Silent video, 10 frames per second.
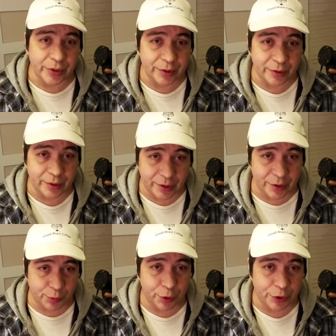And
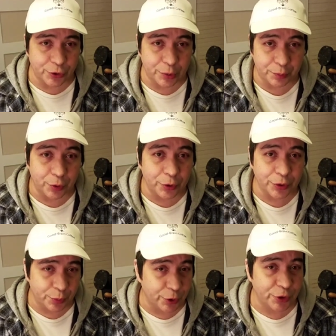that's pretty simple. It's
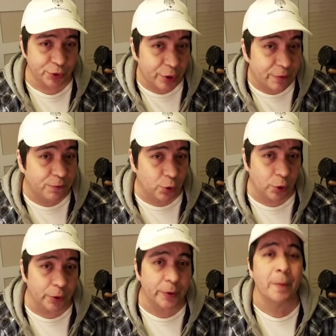pretty
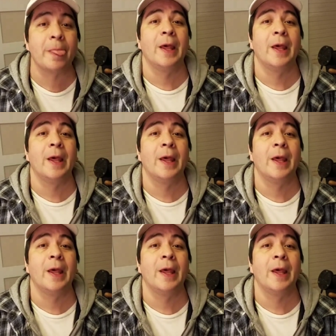straightforward.